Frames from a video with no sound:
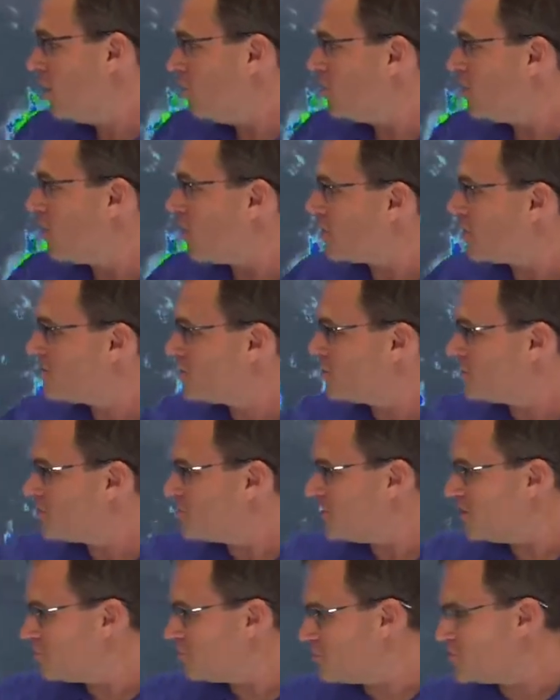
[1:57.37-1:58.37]
We are still
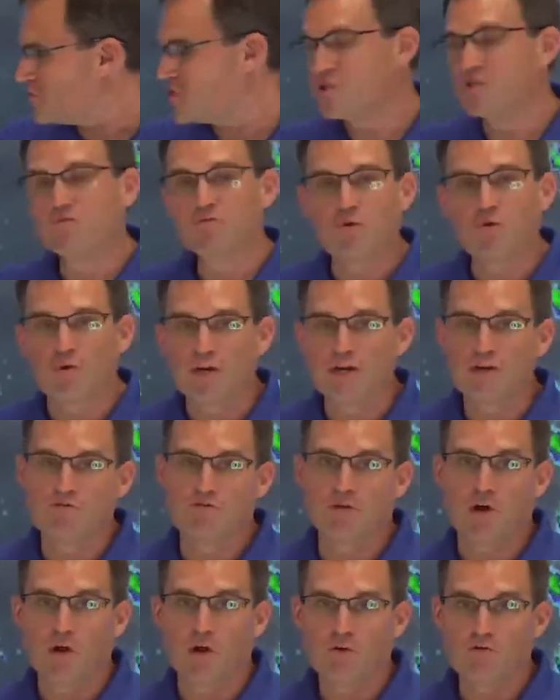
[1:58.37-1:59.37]
seeing residual
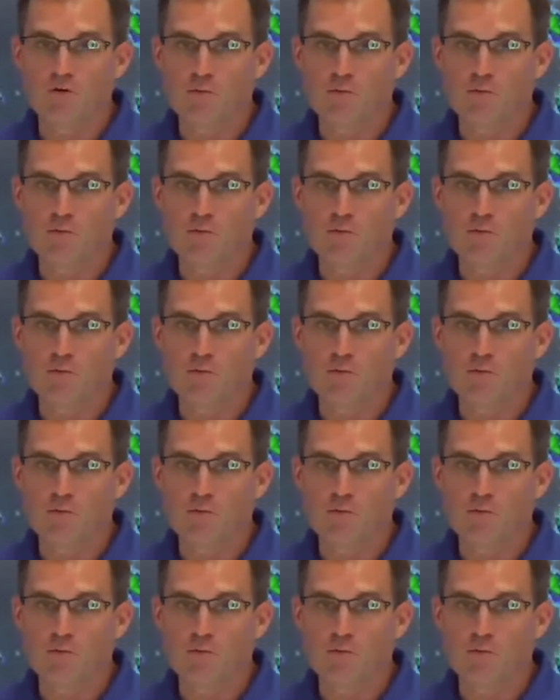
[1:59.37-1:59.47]
rainfall